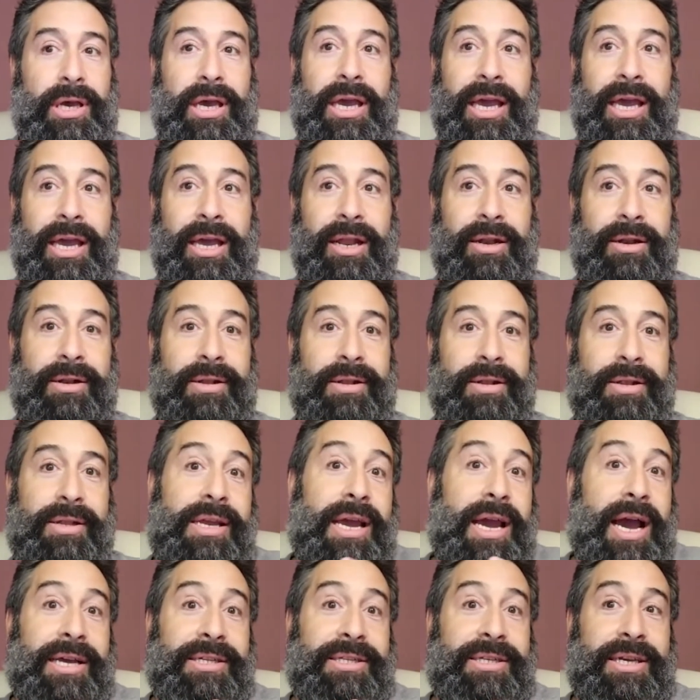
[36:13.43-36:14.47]
And the
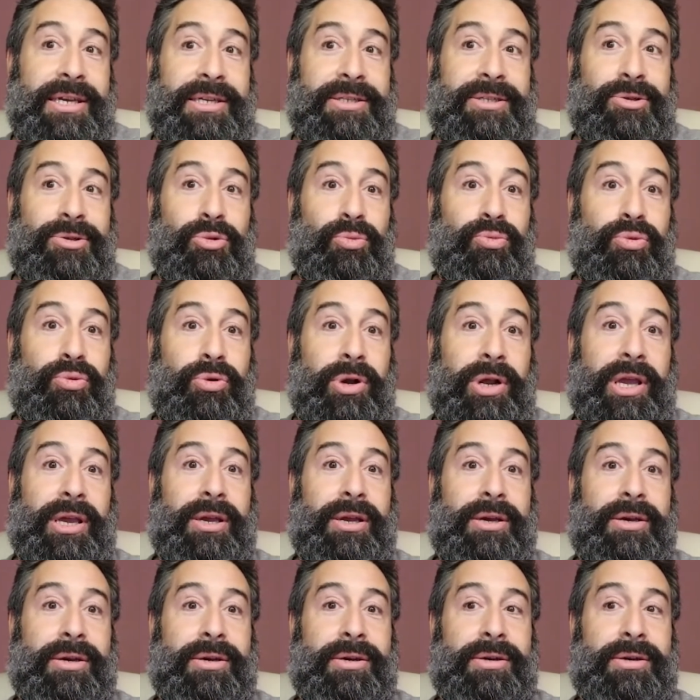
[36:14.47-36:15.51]
idea is to bring
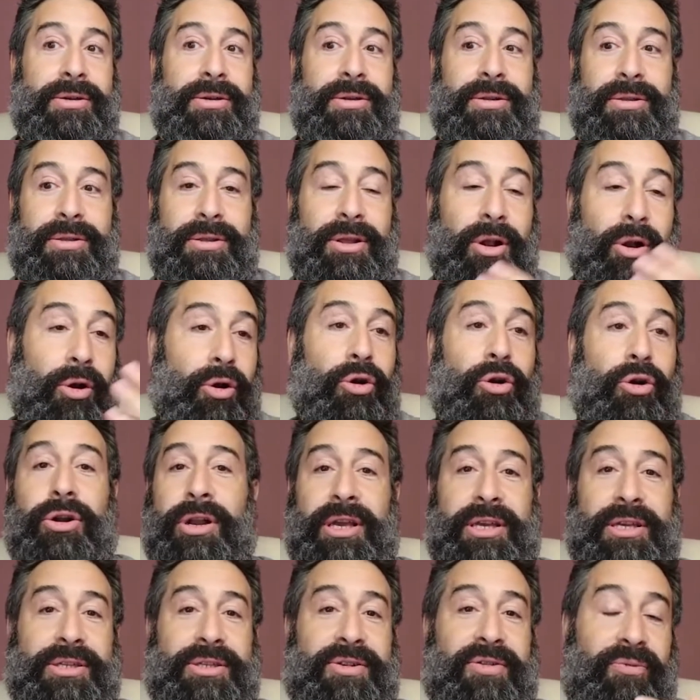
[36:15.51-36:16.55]
the
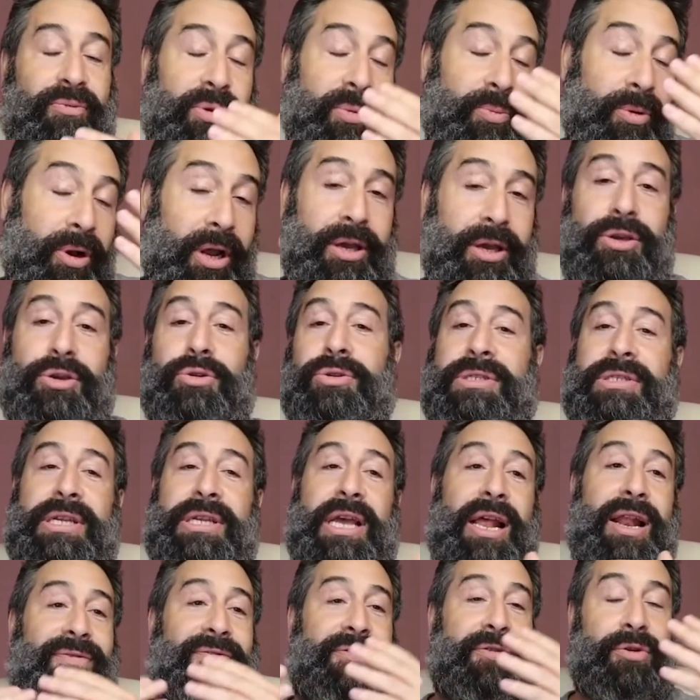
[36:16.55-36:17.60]
learnings of people like
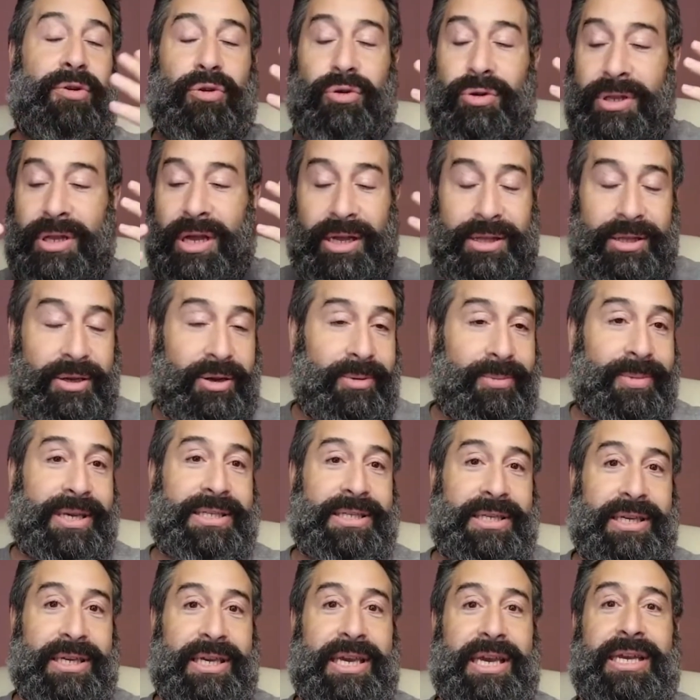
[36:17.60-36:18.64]
yourself and all the other
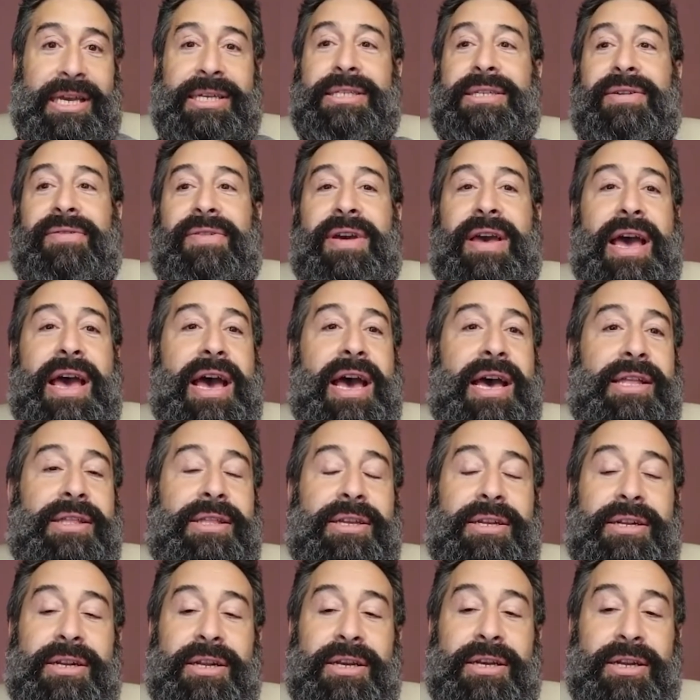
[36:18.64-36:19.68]
amazing guests I've had
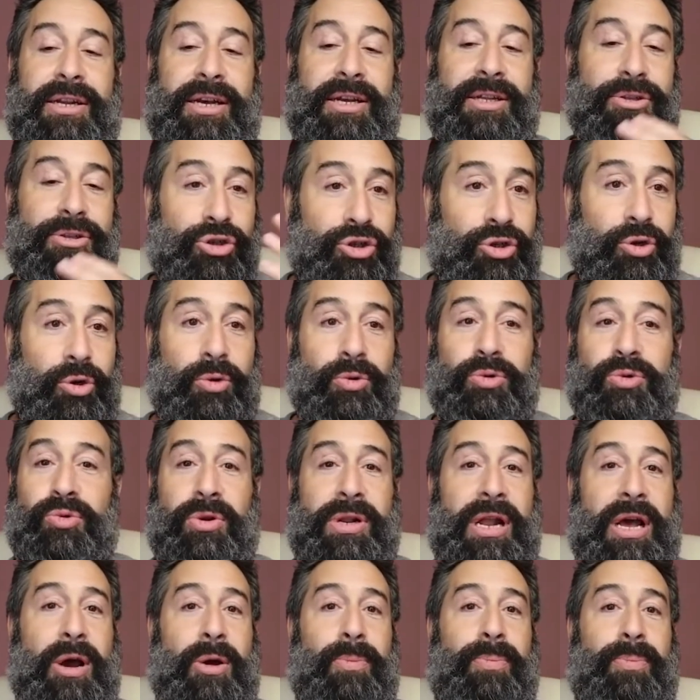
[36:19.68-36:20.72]
and, and other shows we're
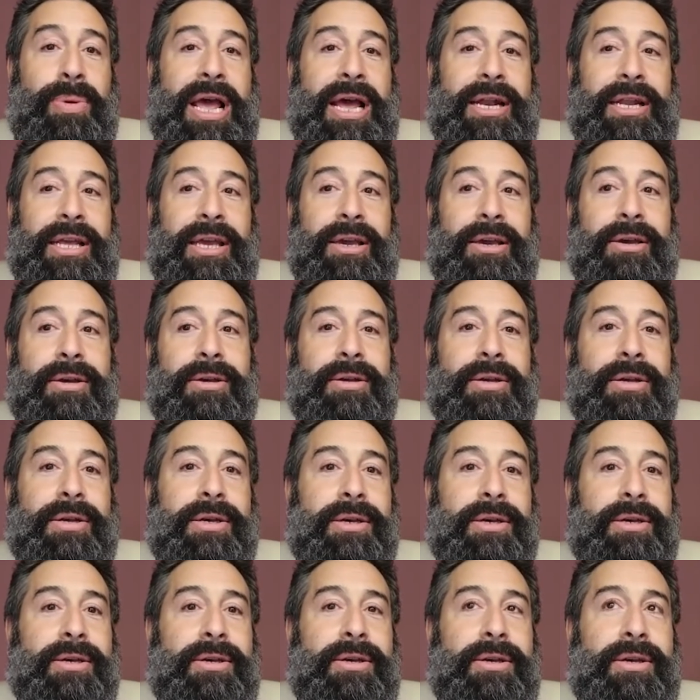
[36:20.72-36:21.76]
now planning,
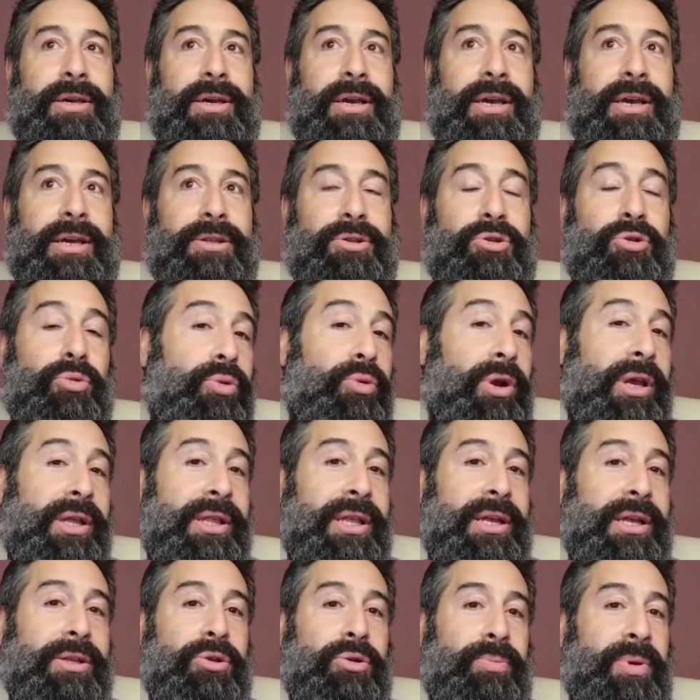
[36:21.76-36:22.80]
and to bring
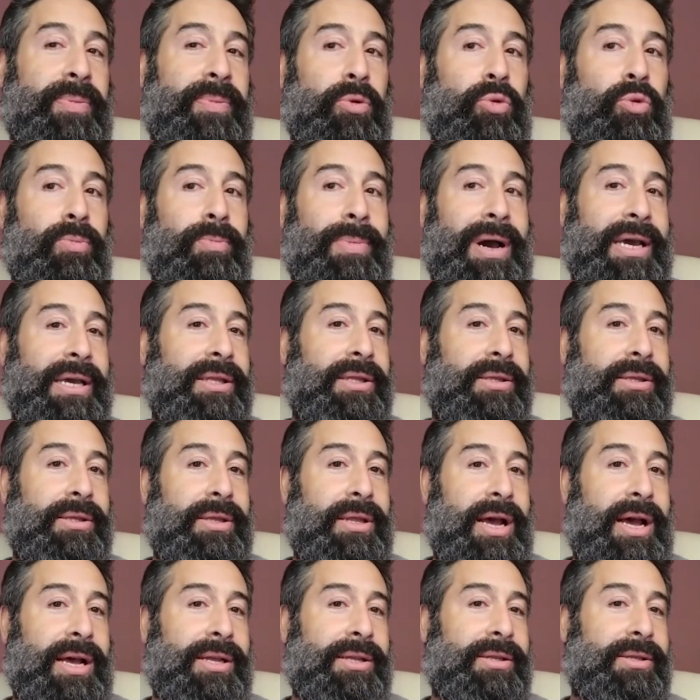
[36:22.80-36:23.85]
that to people who might
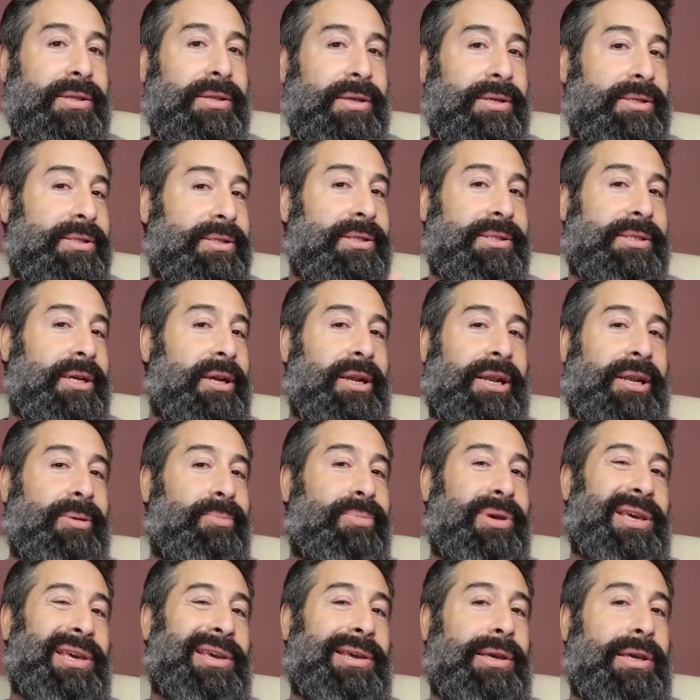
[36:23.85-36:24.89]
not necessarily
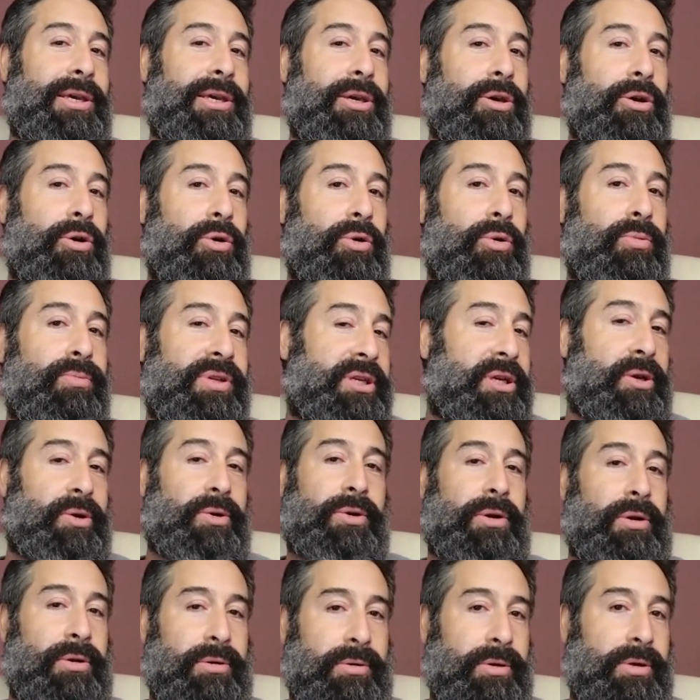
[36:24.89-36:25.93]
be EO
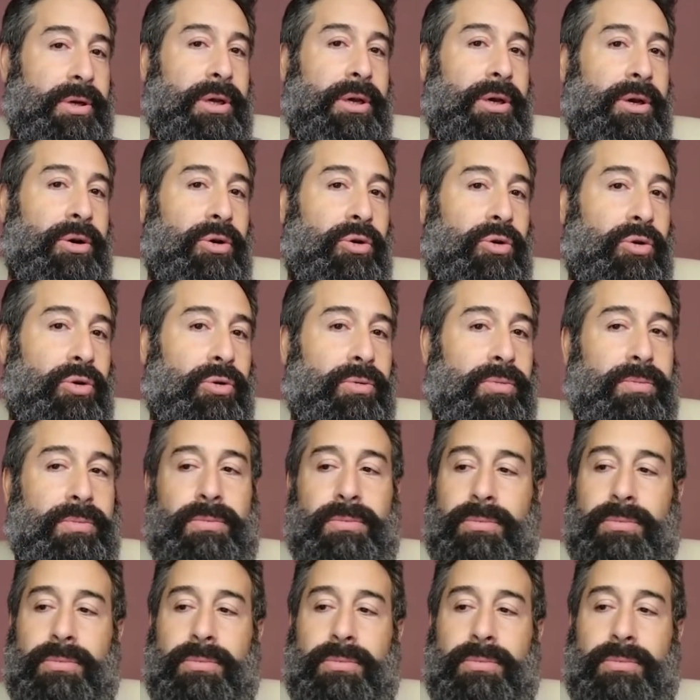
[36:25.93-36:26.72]
material or